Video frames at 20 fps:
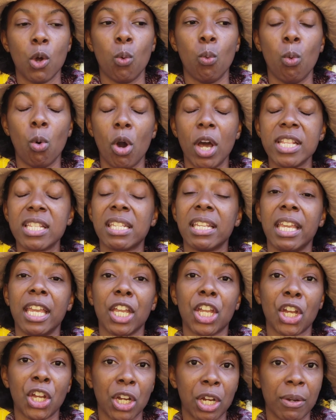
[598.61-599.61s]
want to
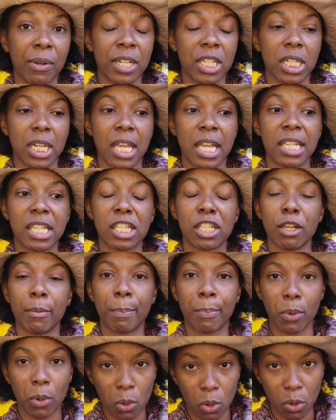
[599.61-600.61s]
encourage and
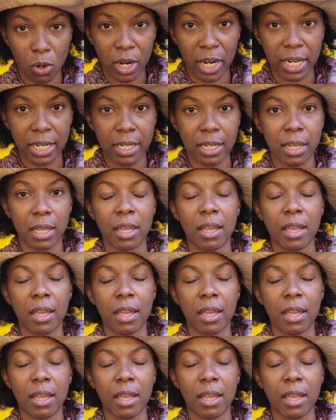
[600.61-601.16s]
support,